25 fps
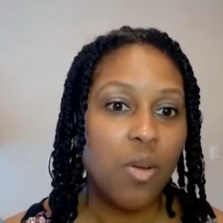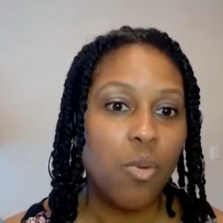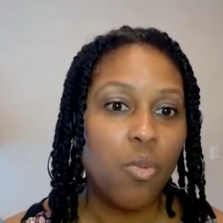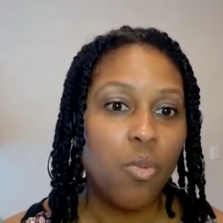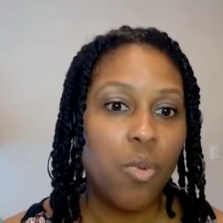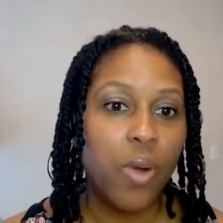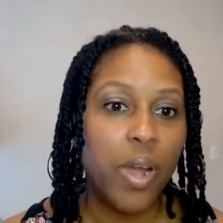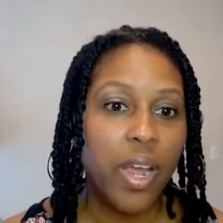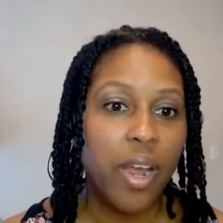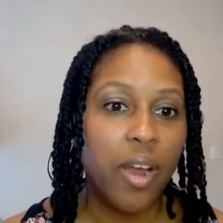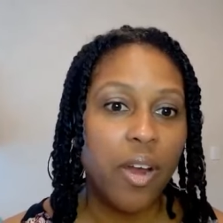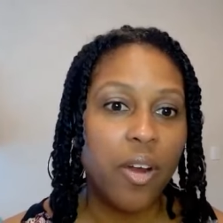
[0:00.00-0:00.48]

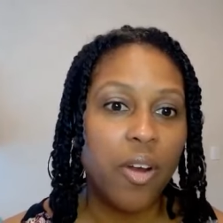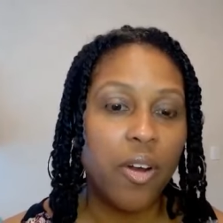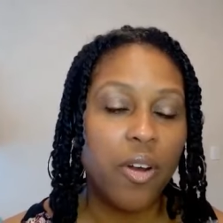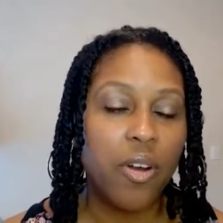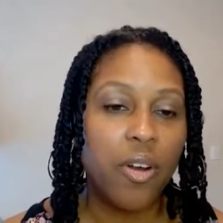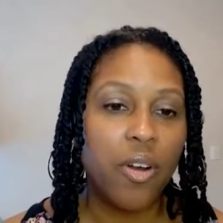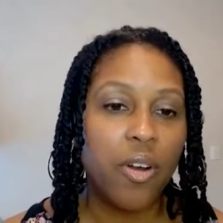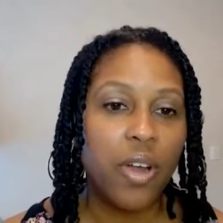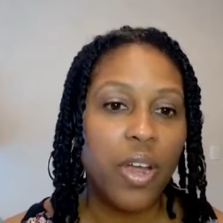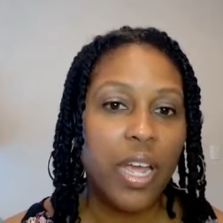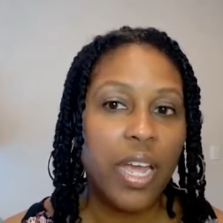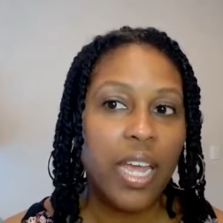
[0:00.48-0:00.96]

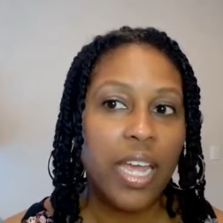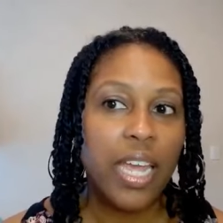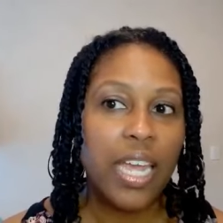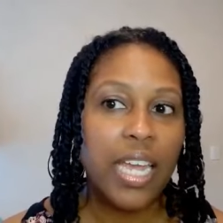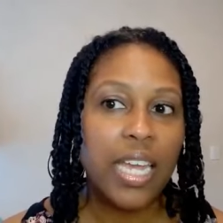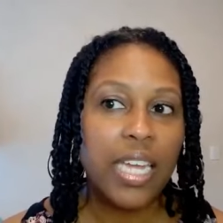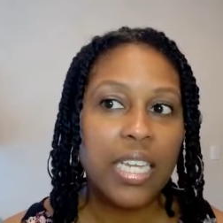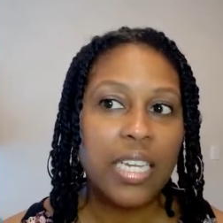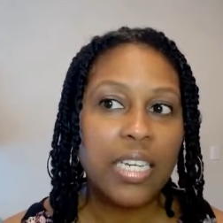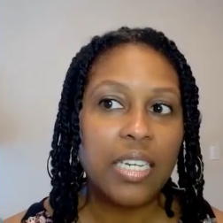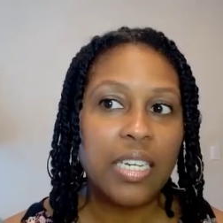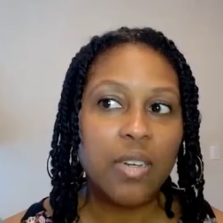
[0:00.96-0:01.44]
where
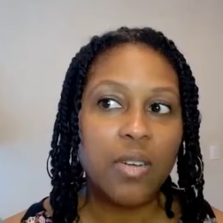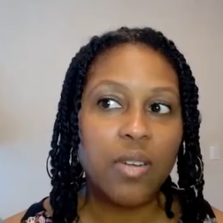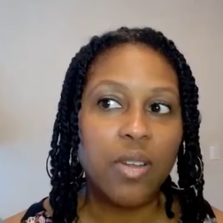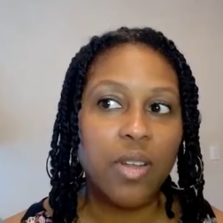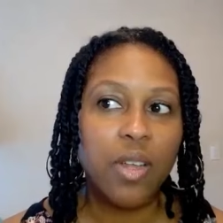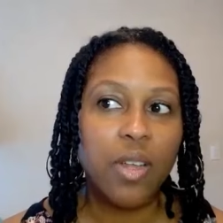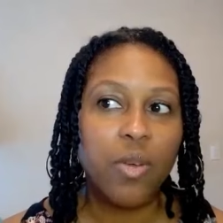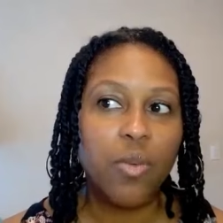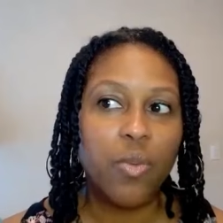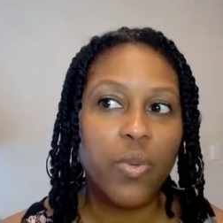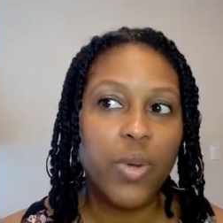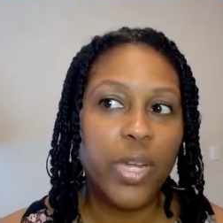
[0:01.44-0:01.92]
it
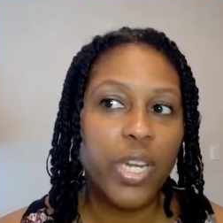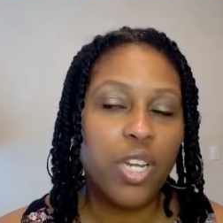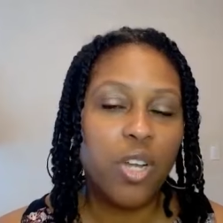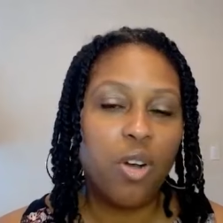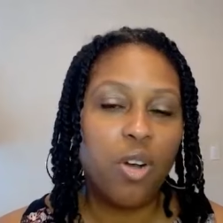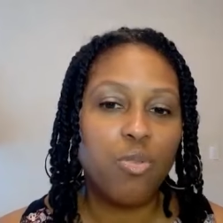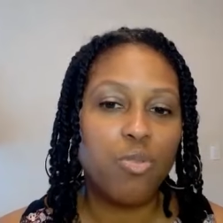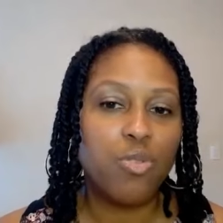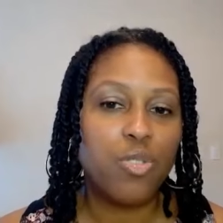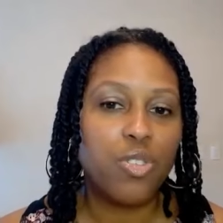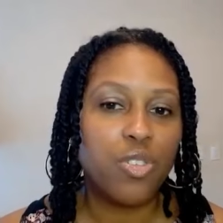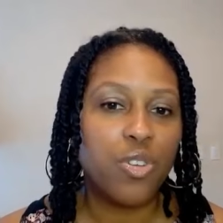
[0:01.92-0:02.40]
we
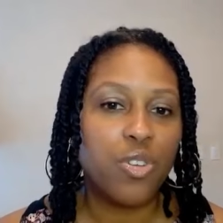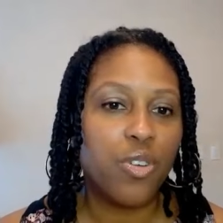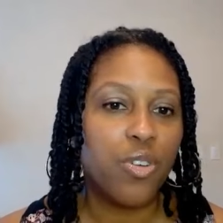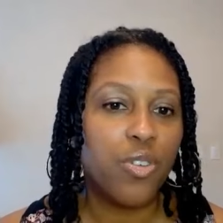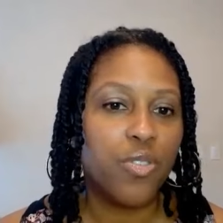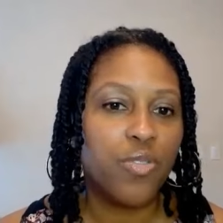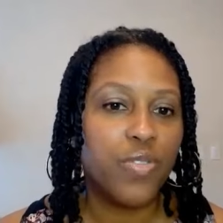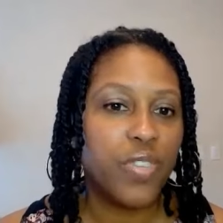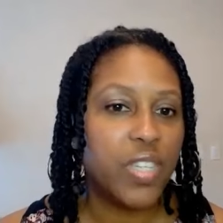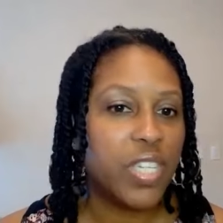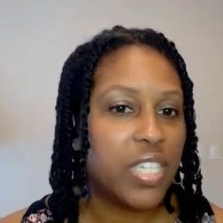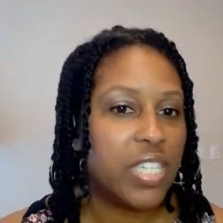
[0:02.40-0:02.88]
don't
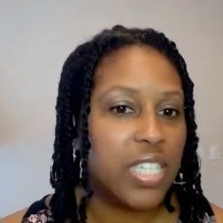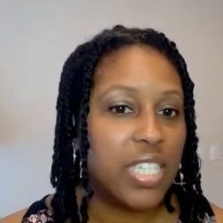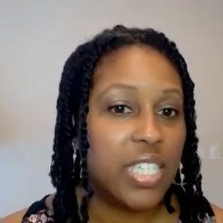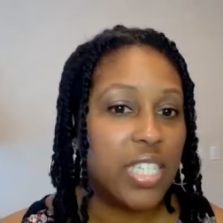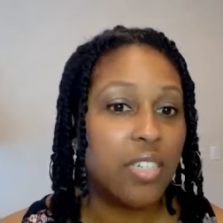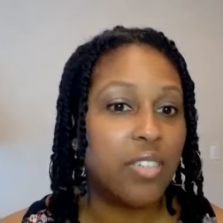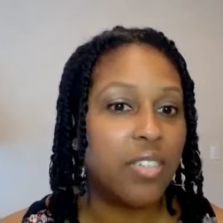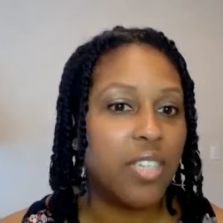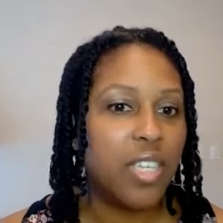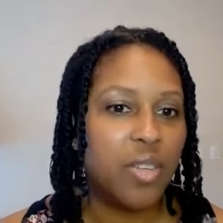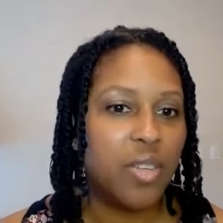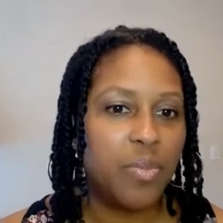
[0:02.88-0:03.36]
serve a
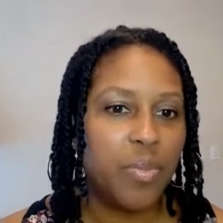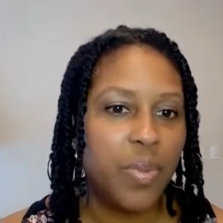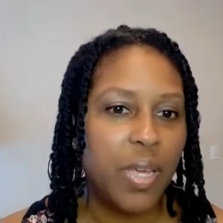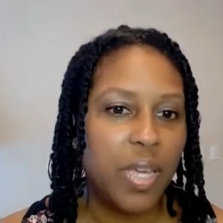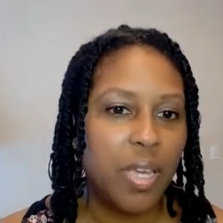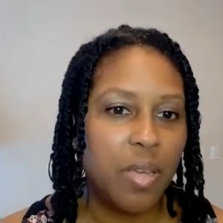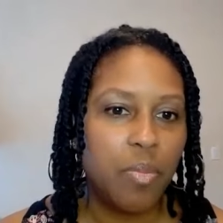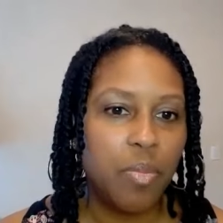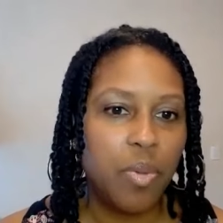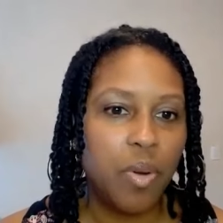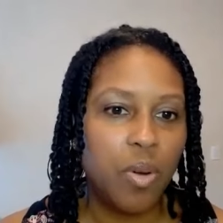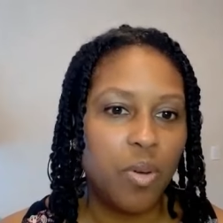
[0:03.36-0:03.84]
zillion
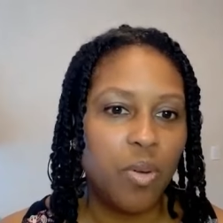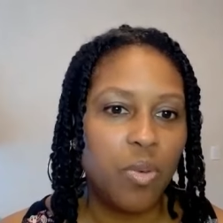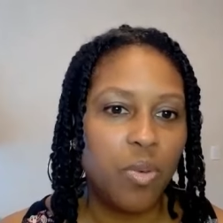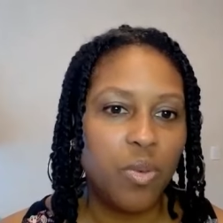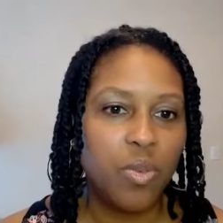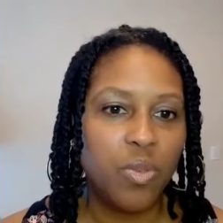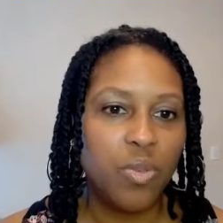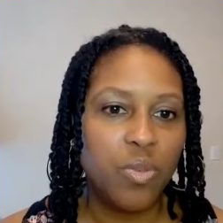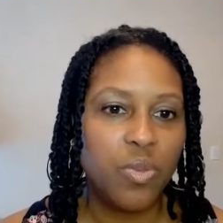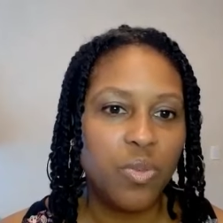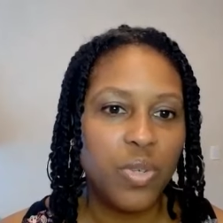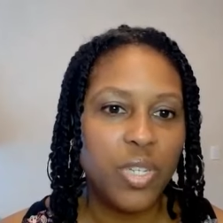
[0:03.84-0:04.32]

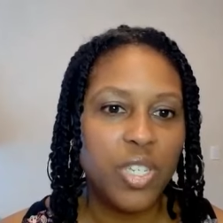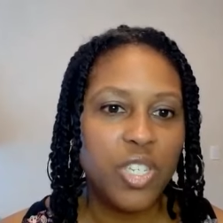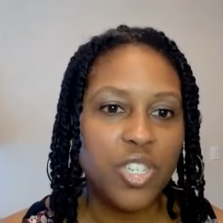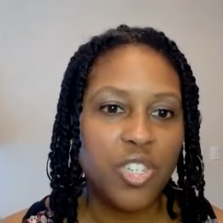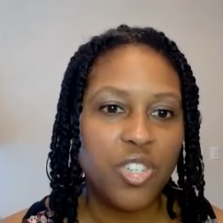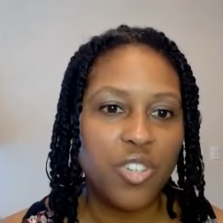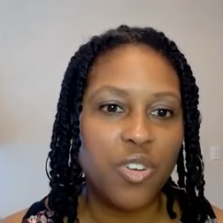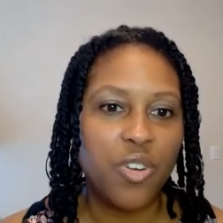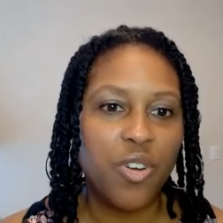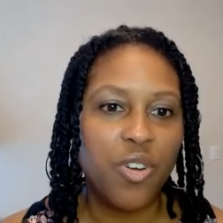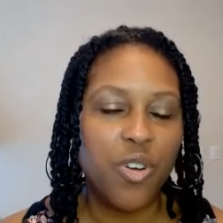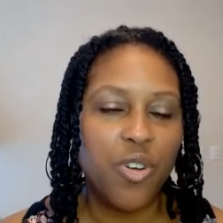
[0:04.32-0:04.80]
people. We
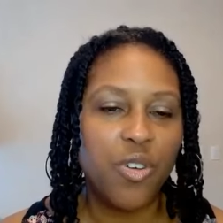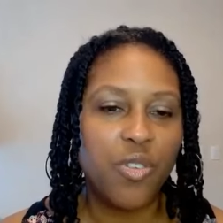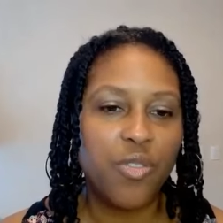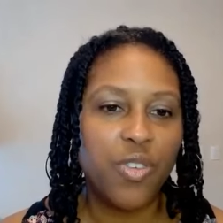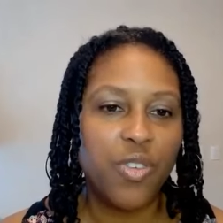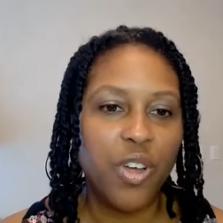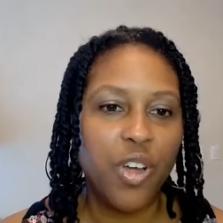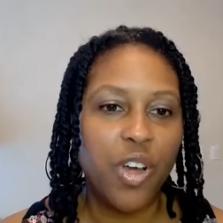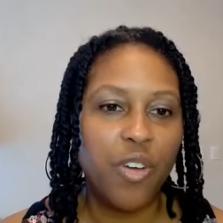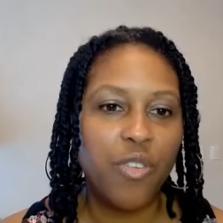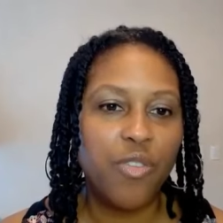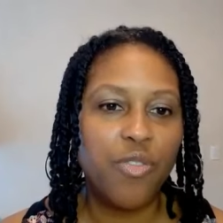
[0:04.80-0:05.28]

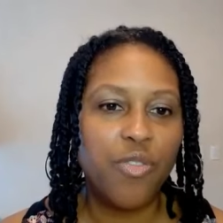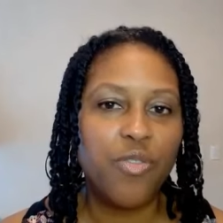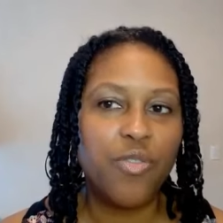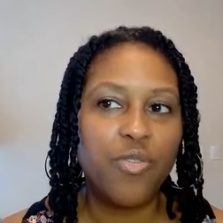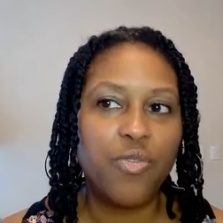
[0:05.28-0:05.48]
serve yeah.